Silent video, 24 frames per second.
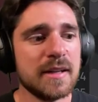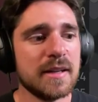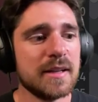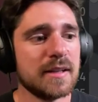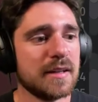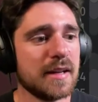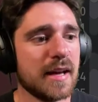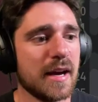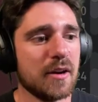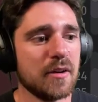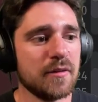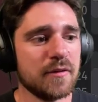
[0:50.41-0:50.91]

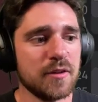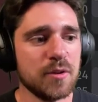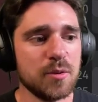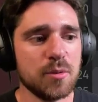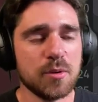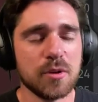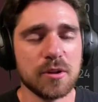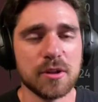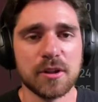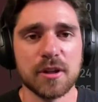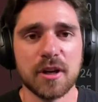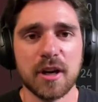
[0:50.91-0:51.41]
Now, if you
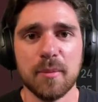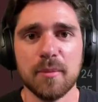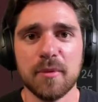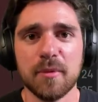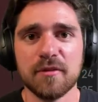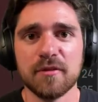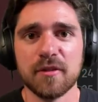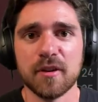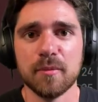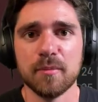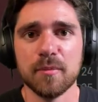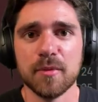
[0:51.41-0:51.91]
were coming
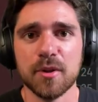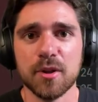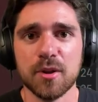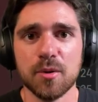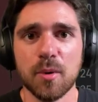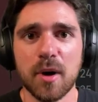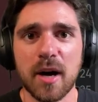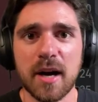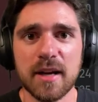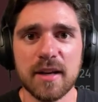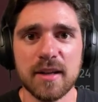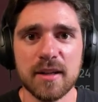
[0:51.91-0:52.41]
from
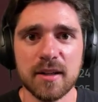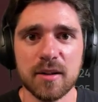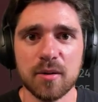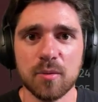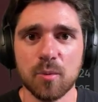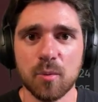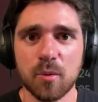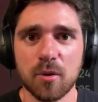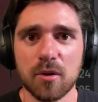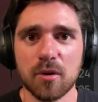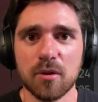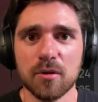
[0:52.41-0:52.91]
UIKit
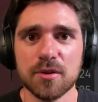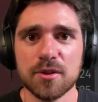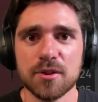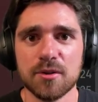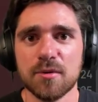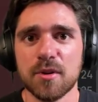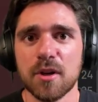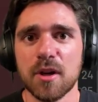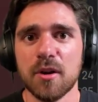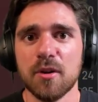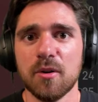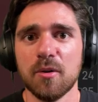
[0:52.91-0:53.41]
world, you
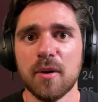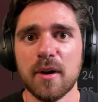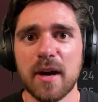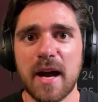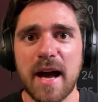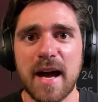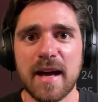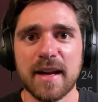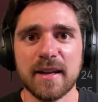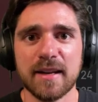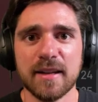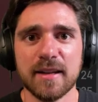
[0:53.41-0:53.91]
know
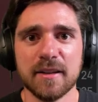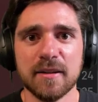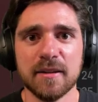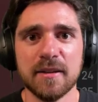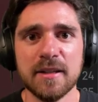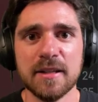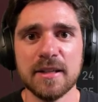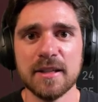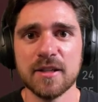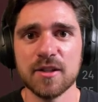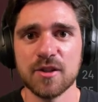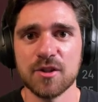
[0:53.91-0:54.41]
adding
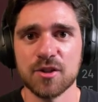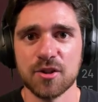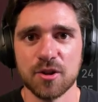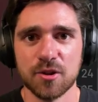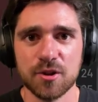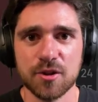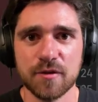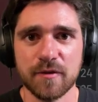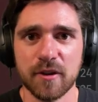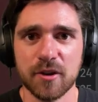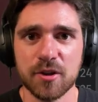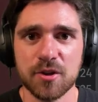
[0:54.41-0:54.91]

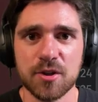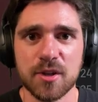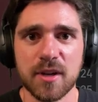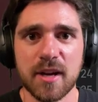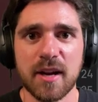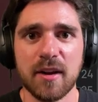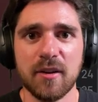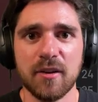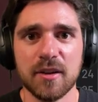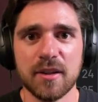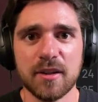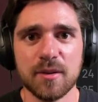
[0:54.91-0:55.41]
Search
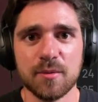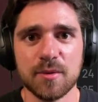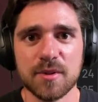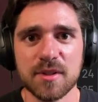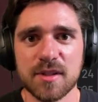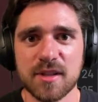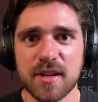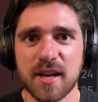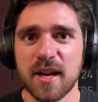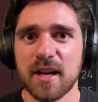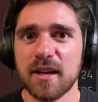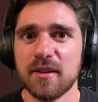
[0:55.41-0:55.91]
functionality was
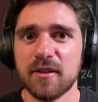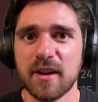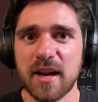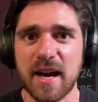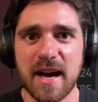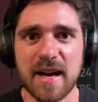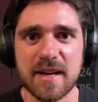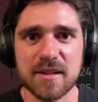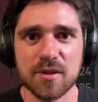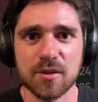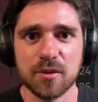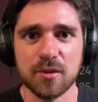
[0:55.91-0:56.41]
kind of a
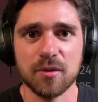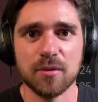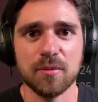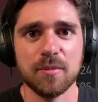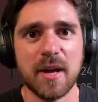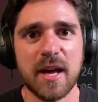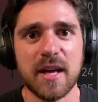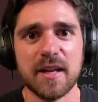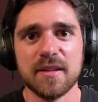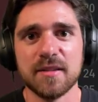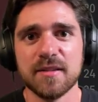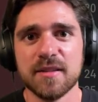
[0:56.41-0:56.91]
hassle,
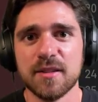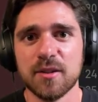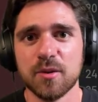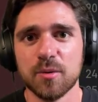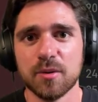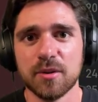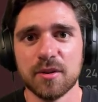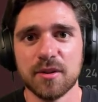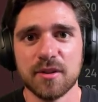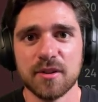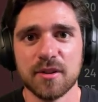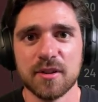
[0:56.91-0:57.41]
had to deal
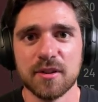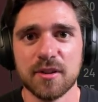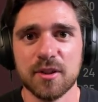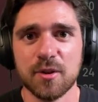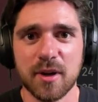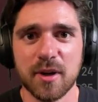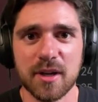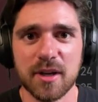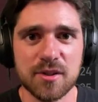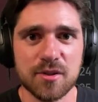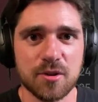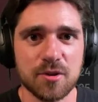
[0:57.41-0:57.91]
with the
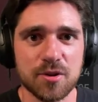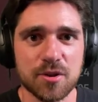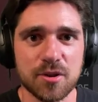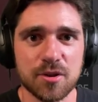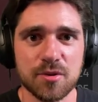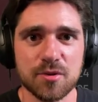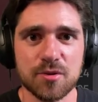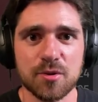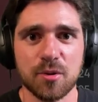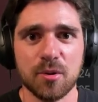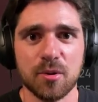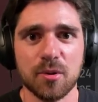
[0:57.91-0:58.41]
UI search
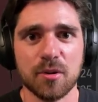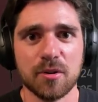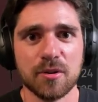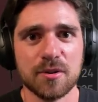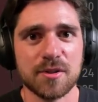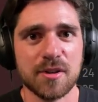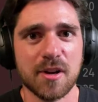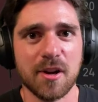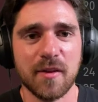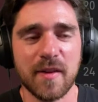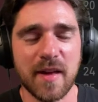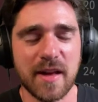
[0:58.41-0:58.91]
controllers,
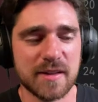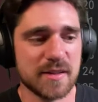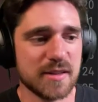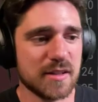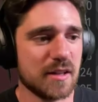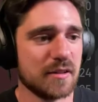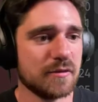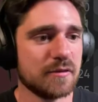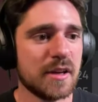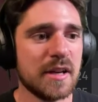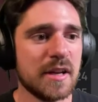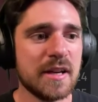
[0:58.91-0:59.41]
all that
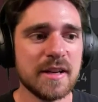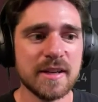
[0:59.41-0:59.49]
stuff.